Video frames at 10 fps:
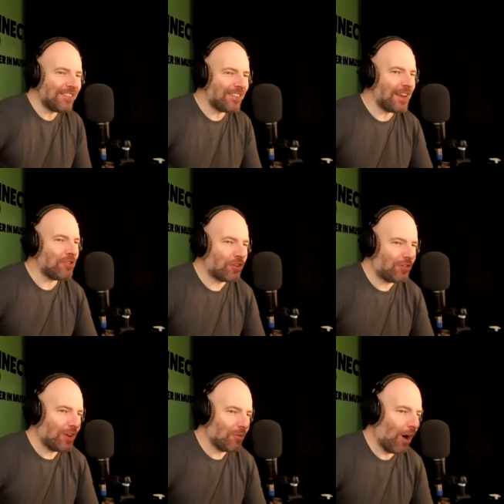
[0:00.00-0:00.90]
this is an
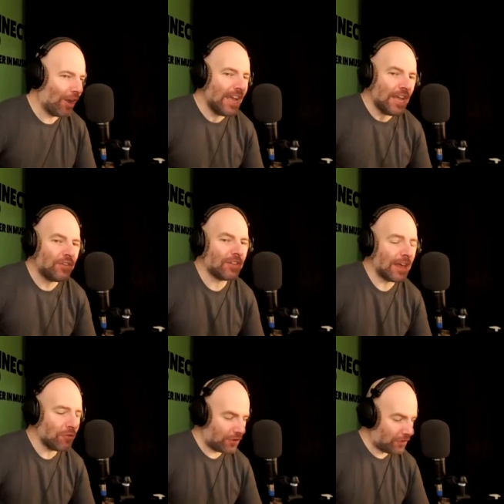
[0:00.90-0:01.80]
interesting one.
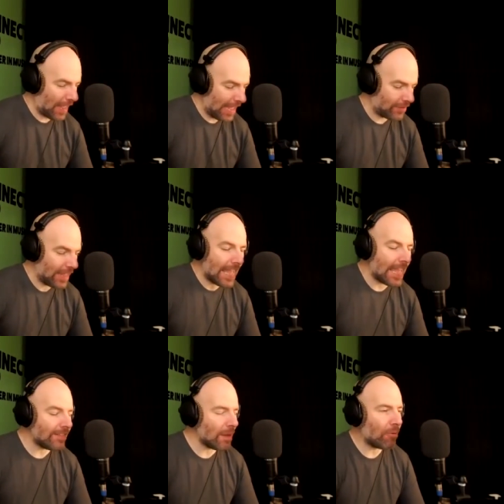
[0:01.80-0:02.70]
Sandra says,
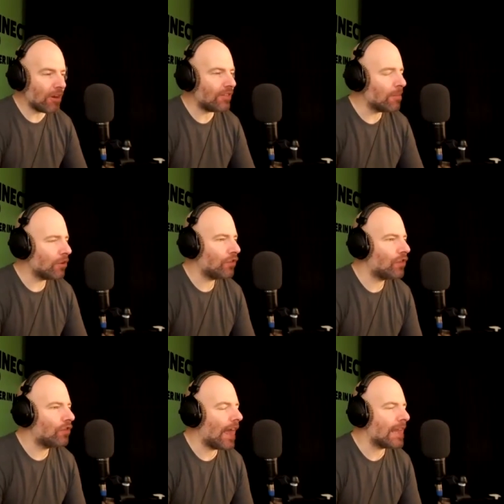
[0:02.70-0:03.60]
is it pretty much
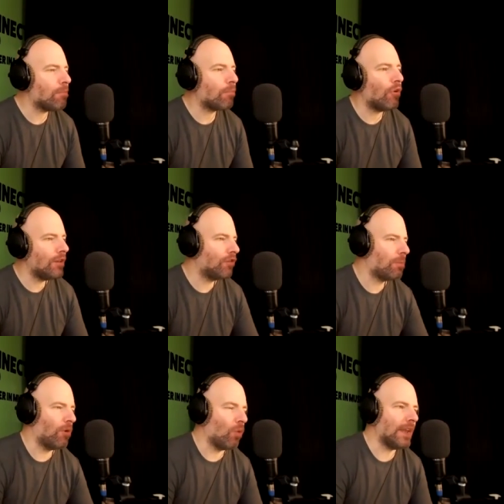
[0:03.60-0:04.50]
the same
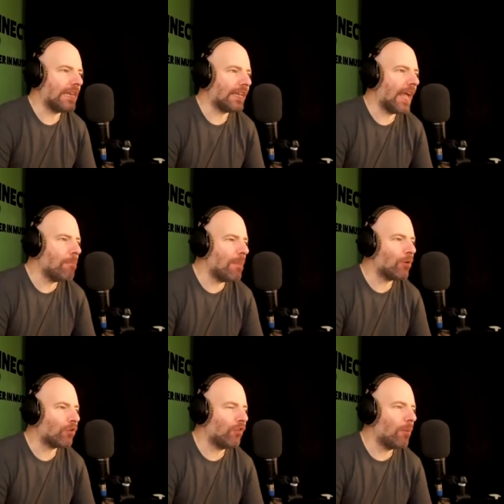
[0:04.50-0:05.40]
principle when you get
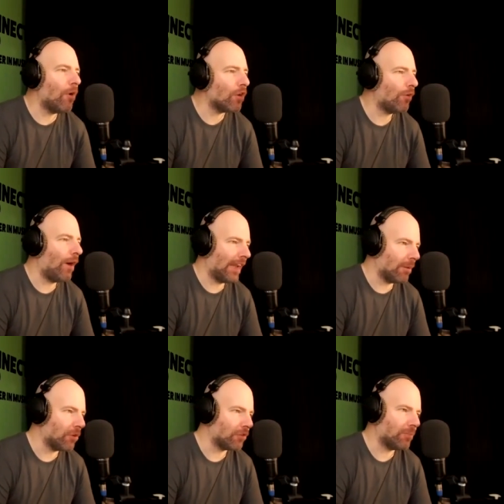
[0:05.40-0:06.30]
milk from other
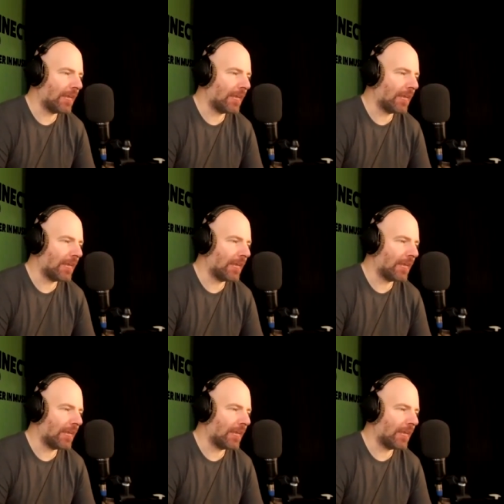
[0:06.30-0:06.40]
animals?